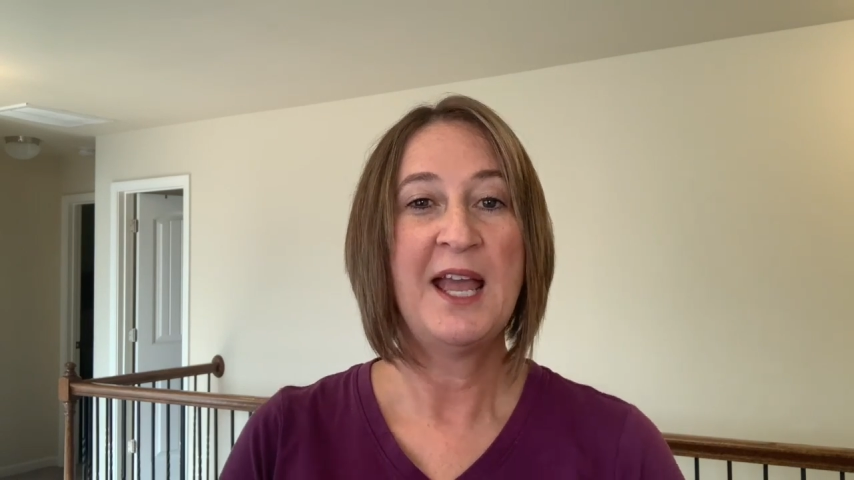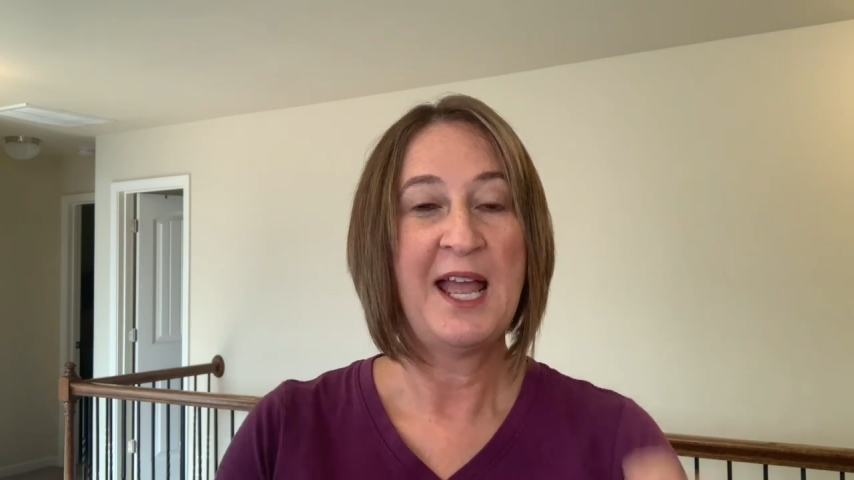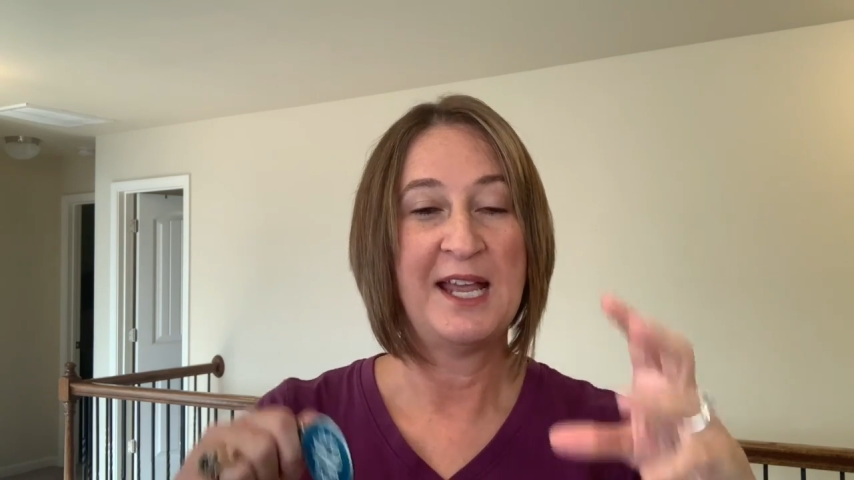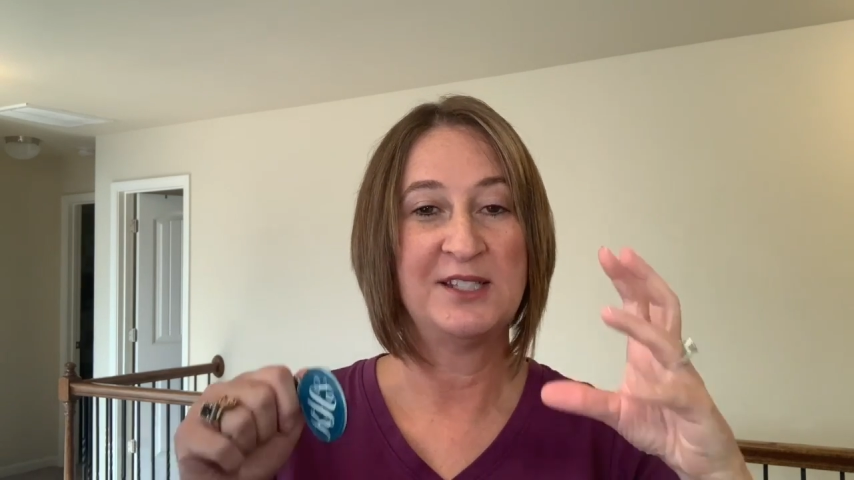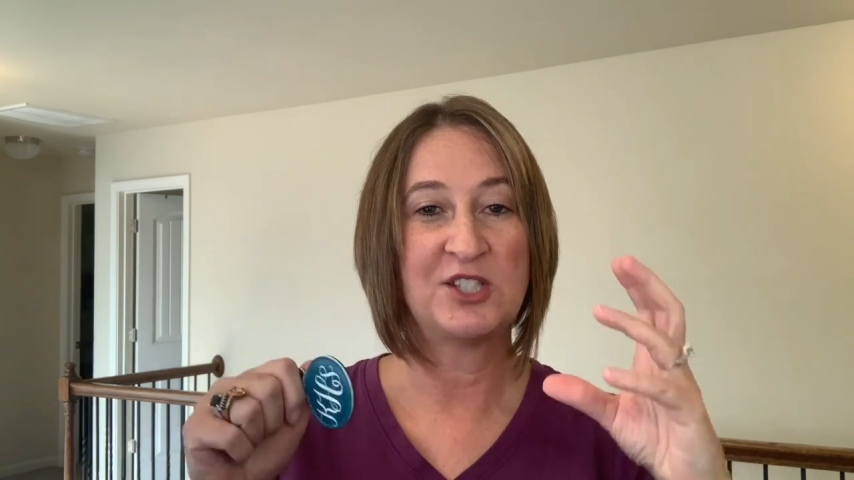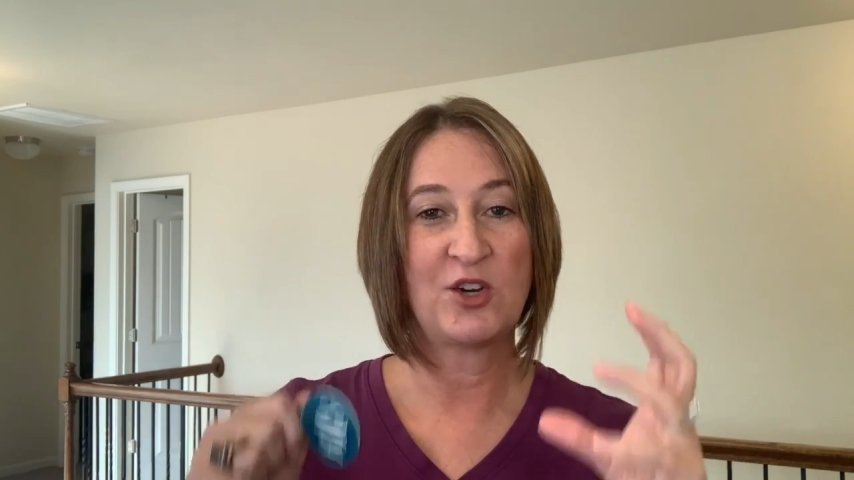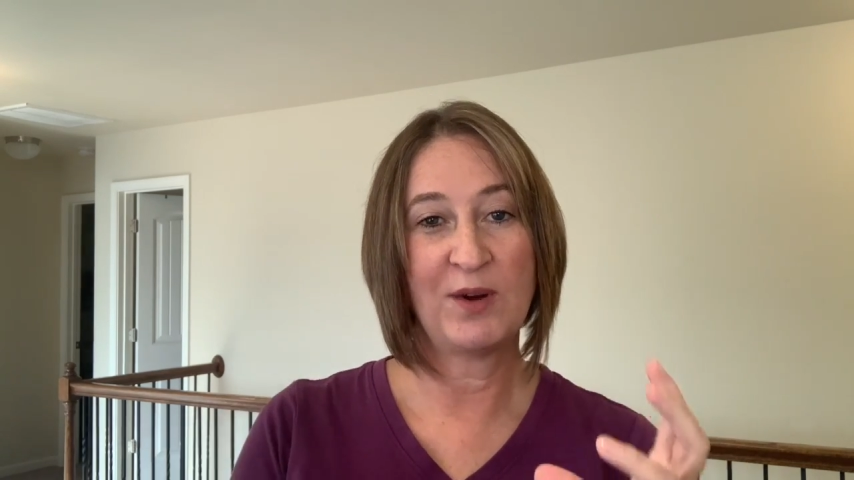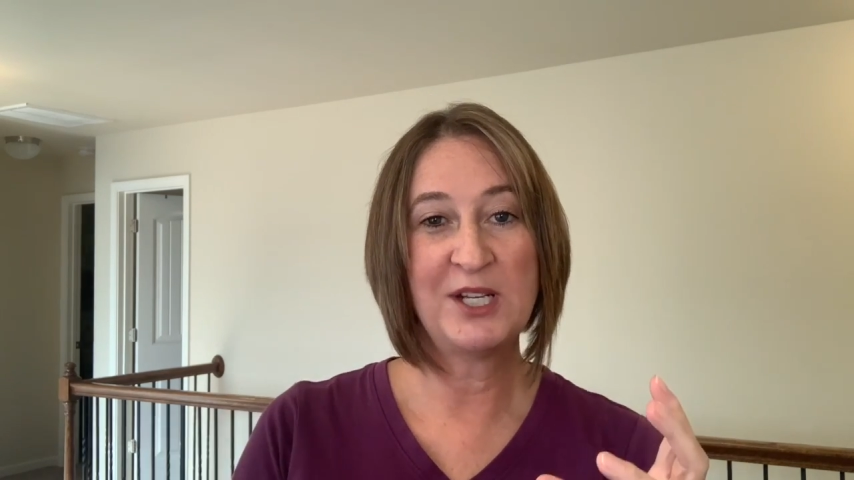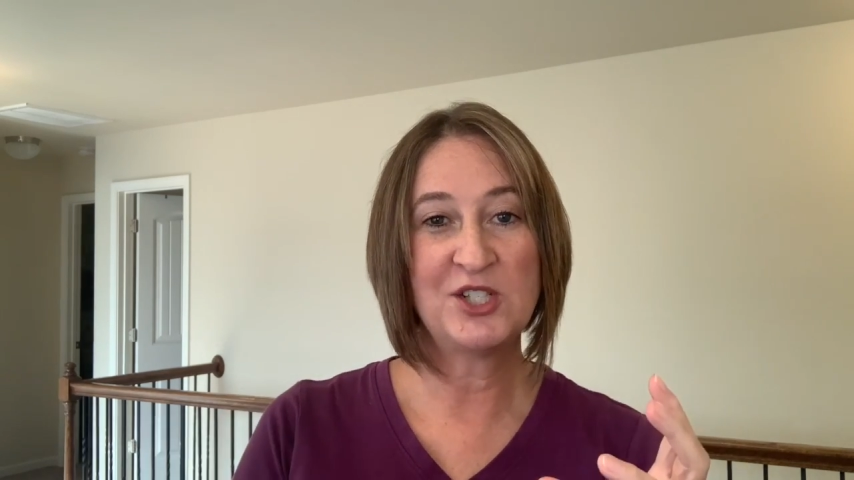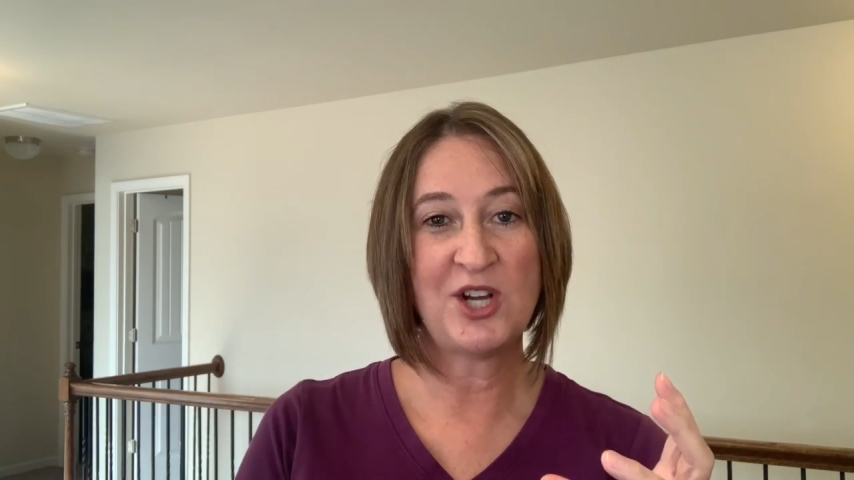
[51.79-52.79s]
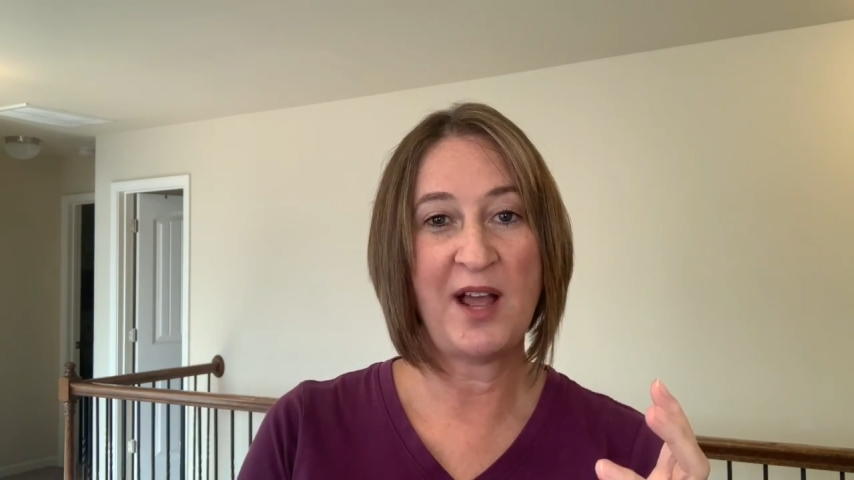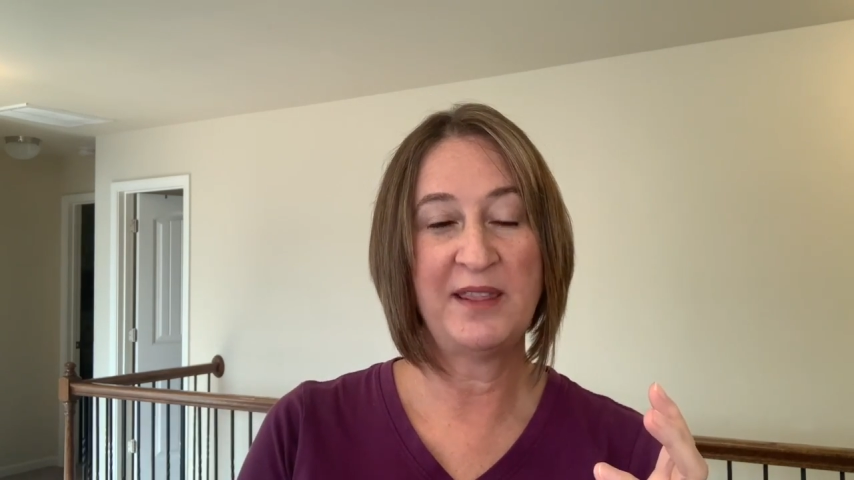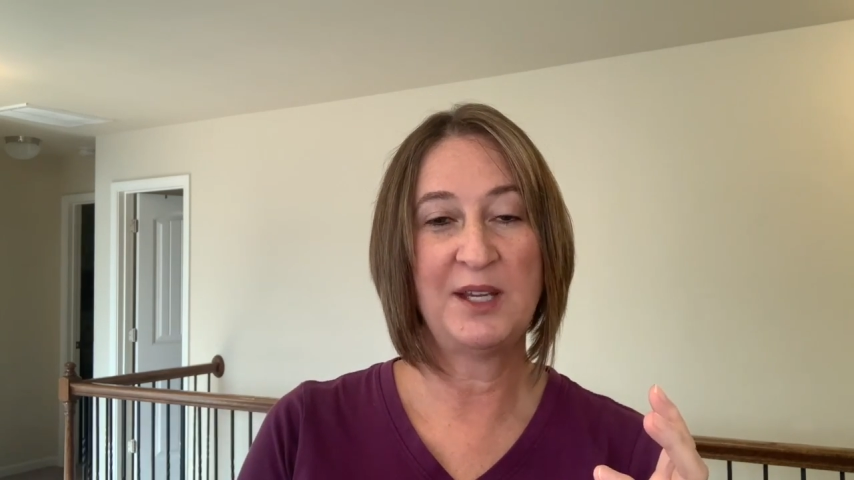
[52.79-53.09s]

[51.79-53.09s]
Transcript: and screenshot the